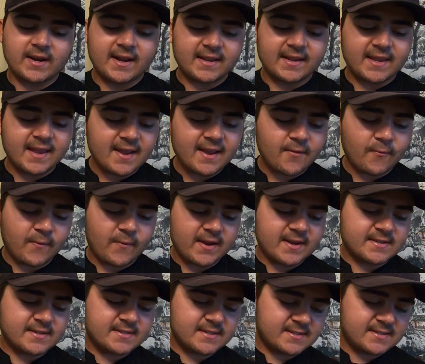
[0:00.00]
I can't
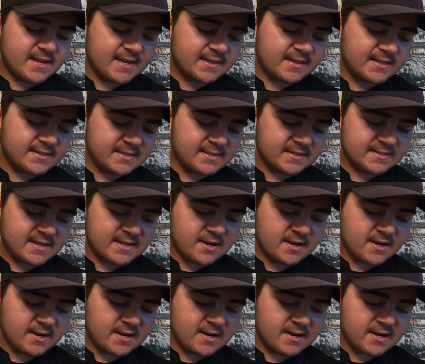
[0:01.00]
wait to take these things